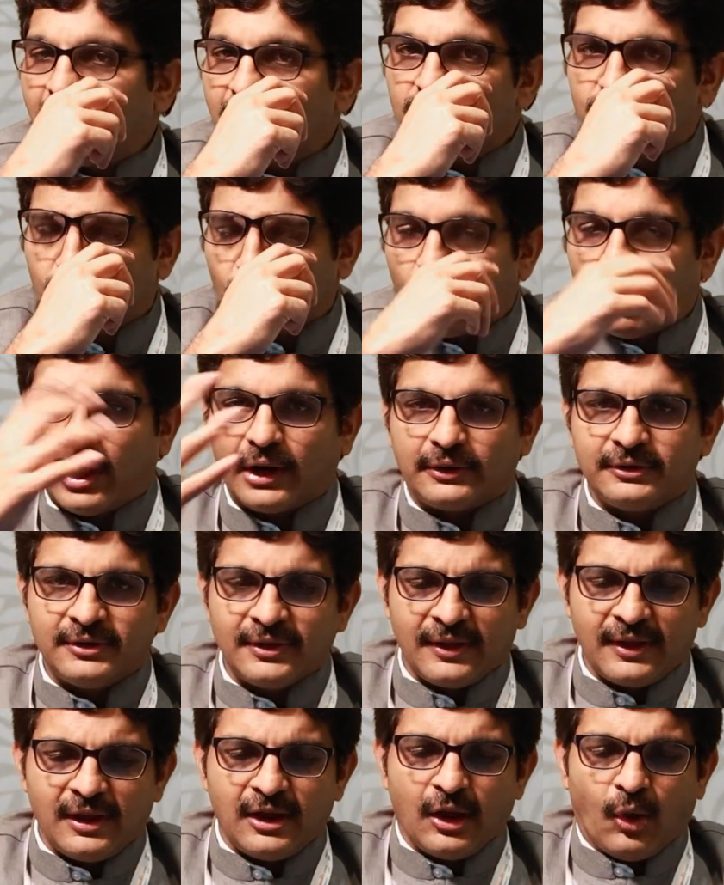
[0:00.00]
so on.
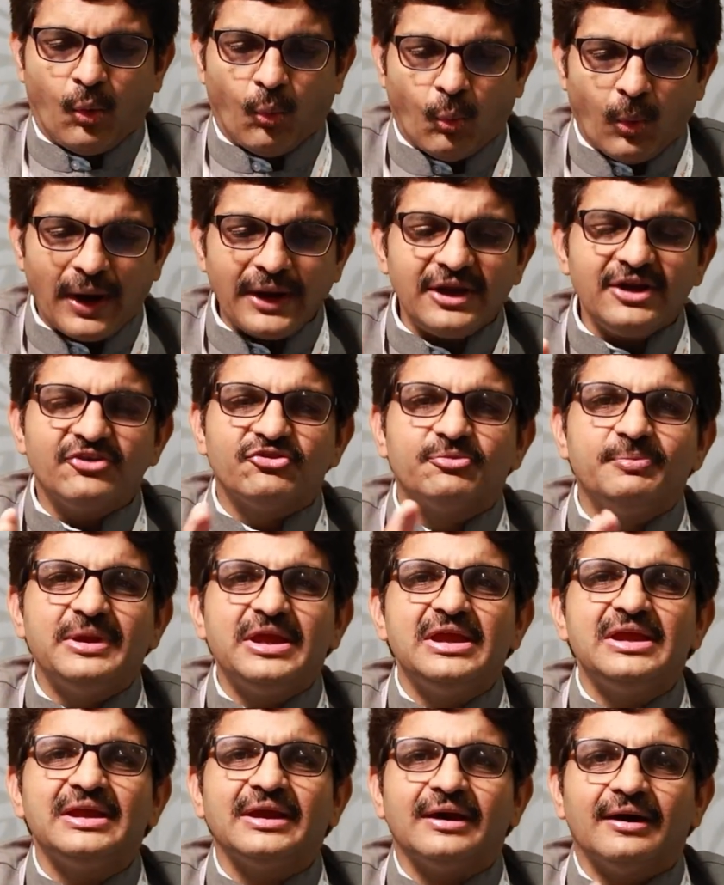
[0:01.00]
Why it's
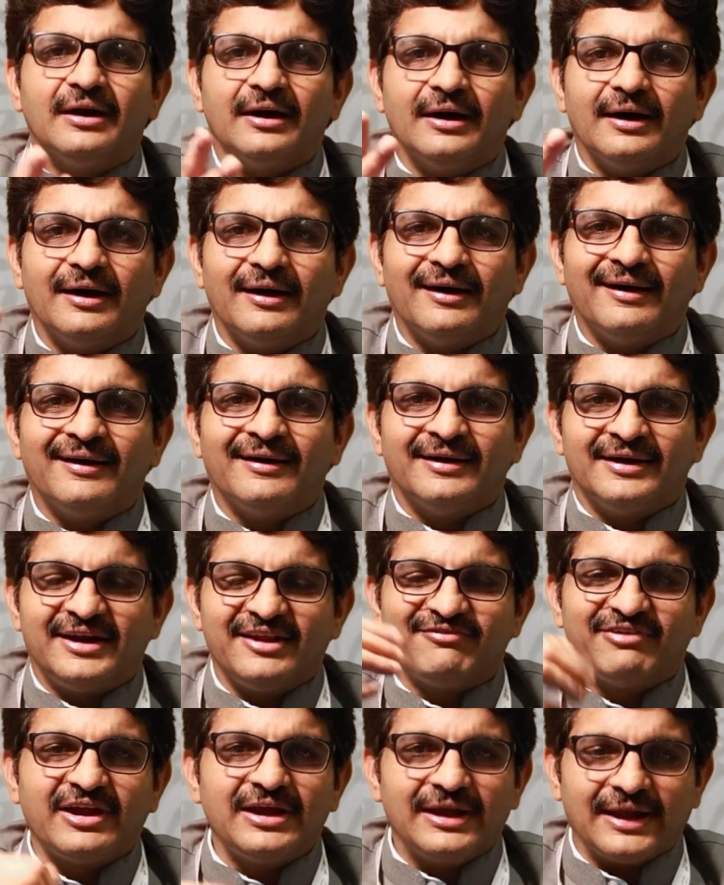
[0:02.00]
being
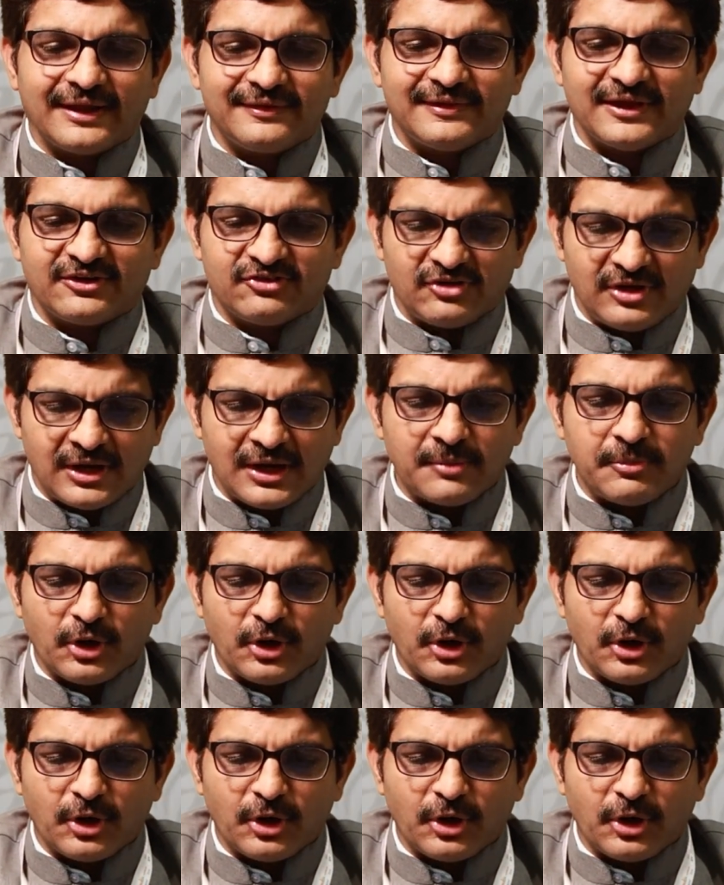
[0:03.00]
defined like that?